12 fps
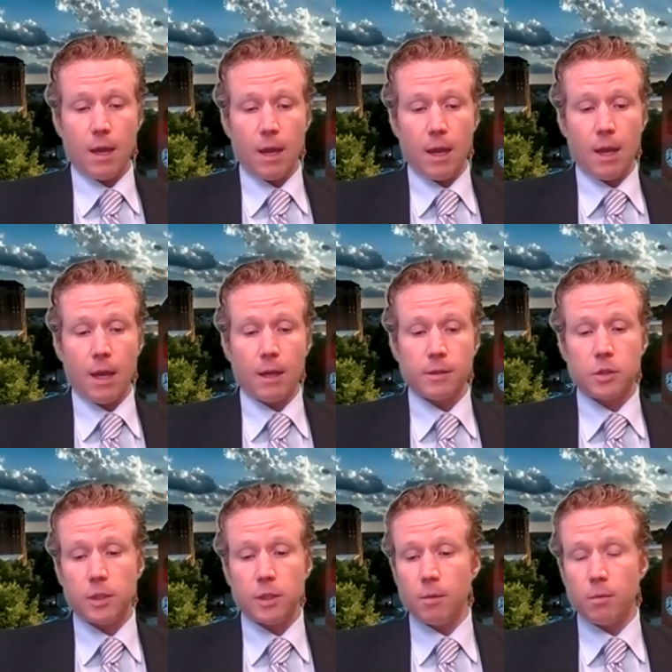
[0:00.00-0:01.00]
and
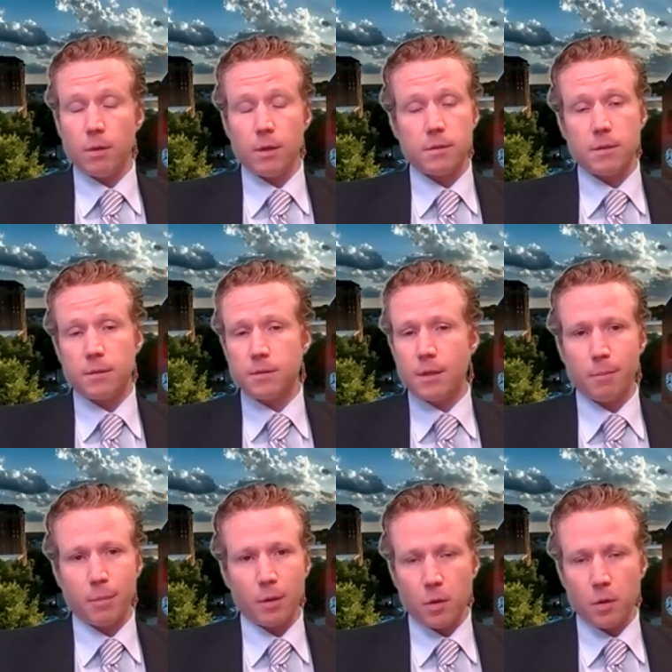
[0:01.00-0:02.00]
she was a
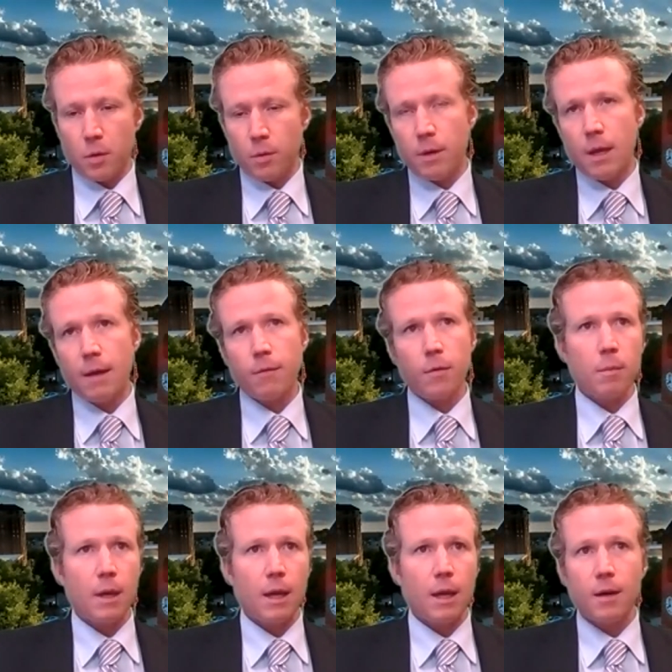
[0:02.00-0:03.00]
typical never
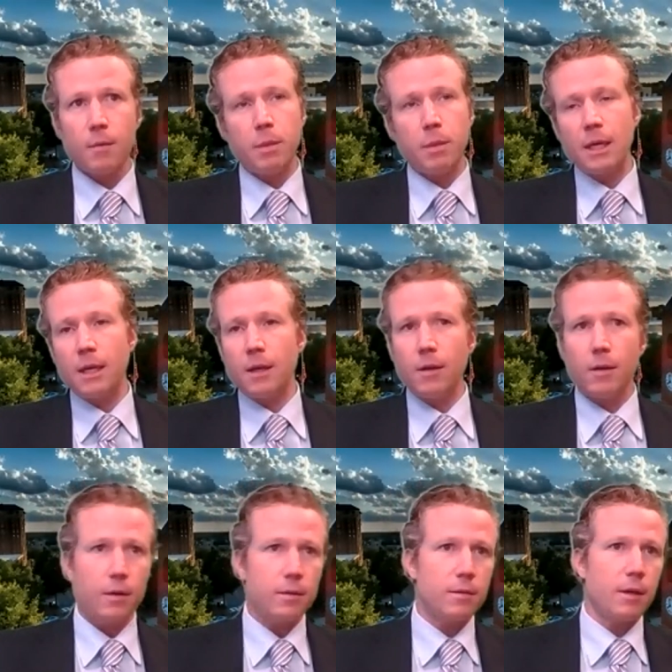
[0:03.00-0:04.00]
made a
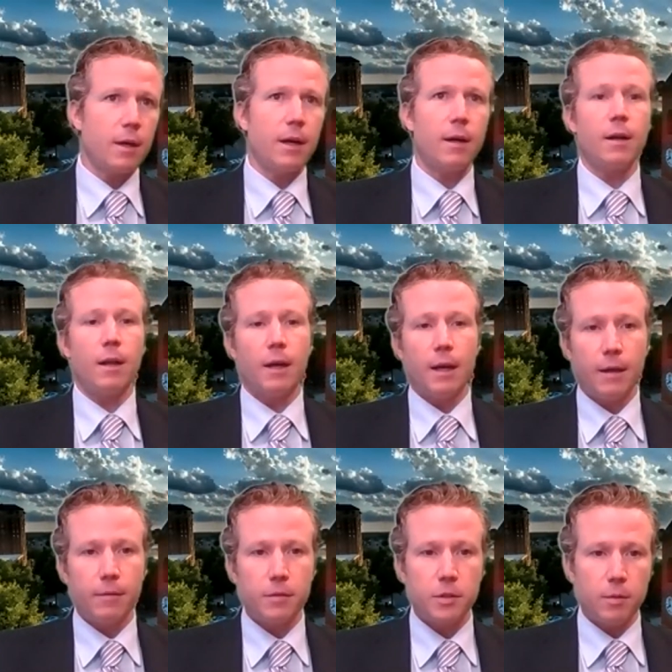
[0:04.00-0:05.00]
B her entire
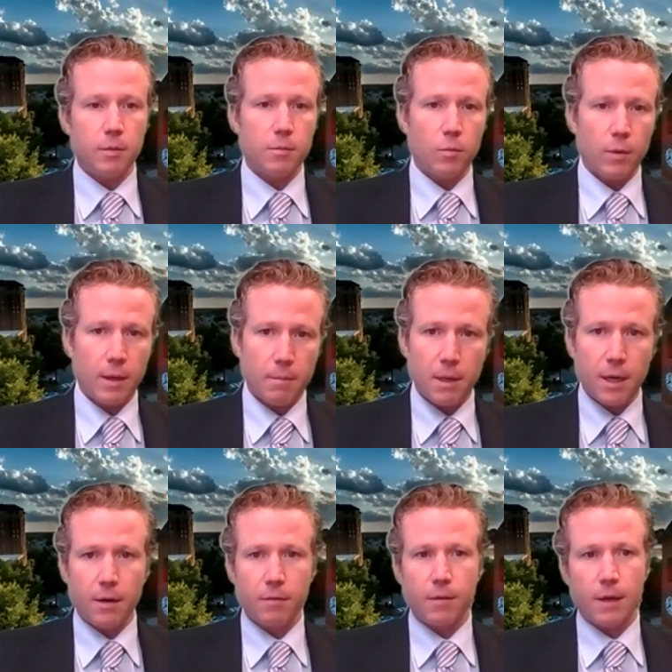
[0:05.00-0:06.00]
life. She was
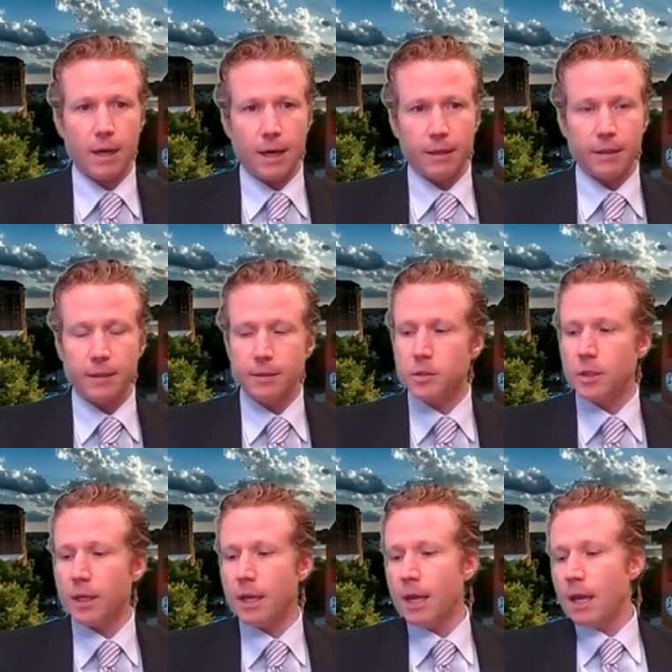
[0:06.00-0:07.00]
at Meredith
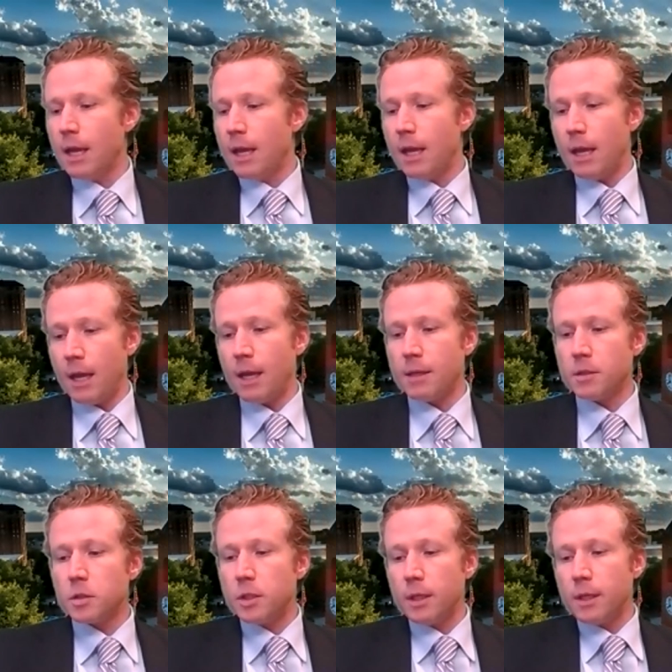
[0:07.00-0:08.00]
College,
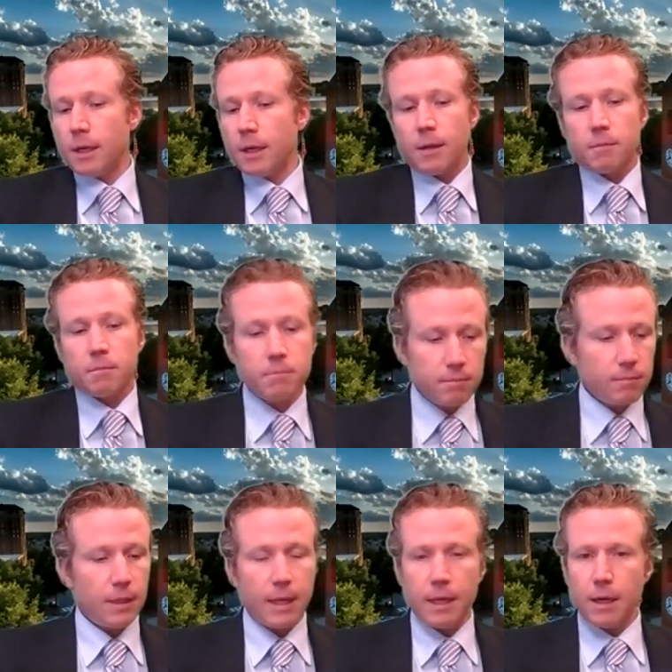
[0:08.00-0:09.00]
and she kind
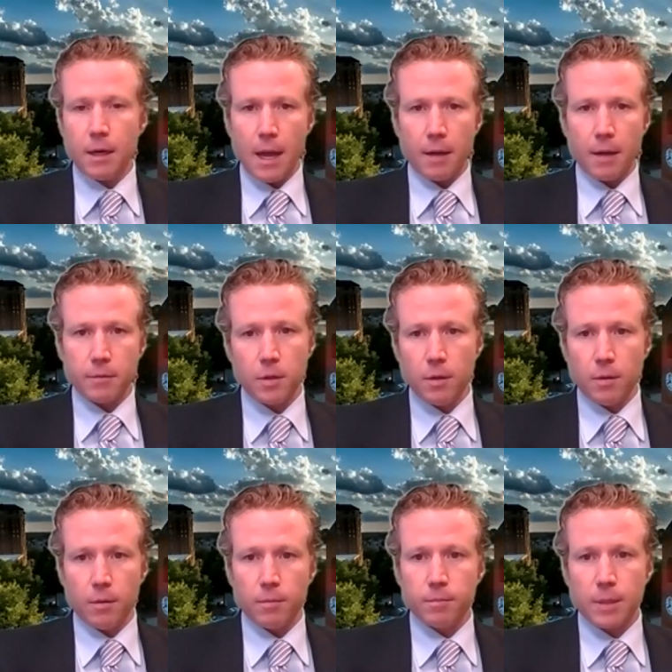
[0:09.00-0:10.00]
of laid it
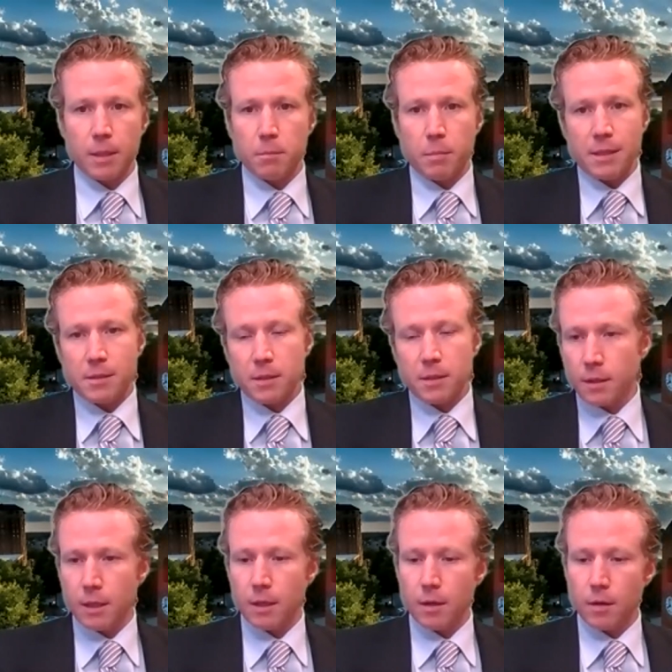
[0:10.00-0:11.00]
out too. Like
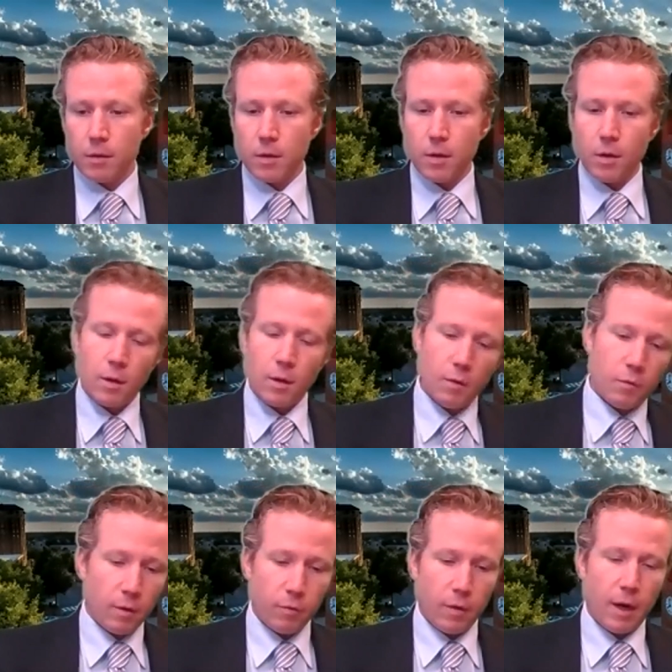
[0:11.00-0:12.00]
basically, you
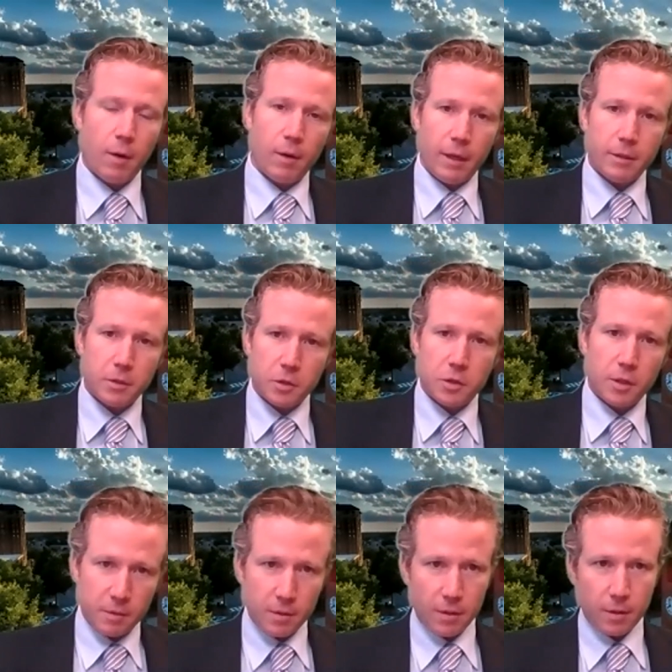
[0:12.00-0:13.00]
know, if if our
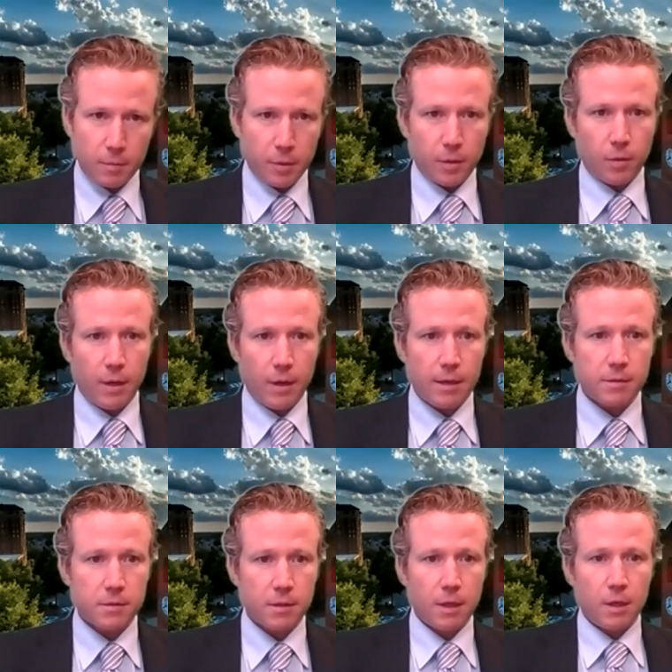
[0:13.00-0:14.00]
relationship is going to
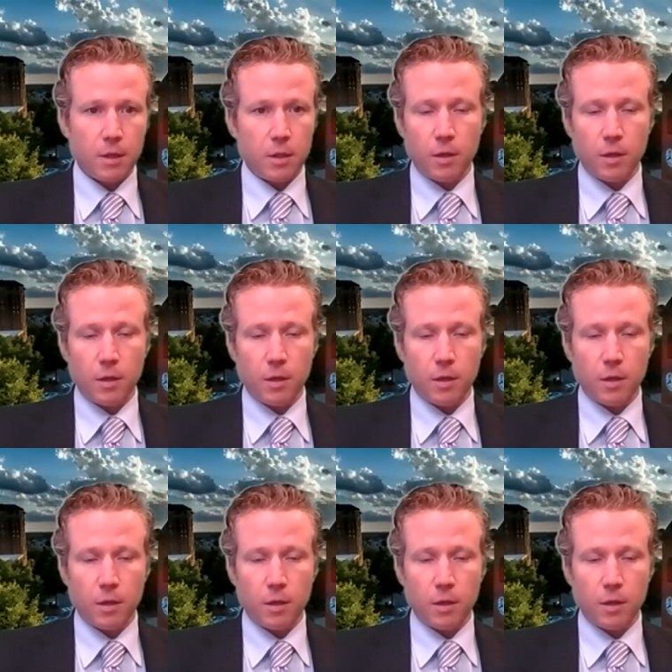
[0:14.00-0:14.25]
progress,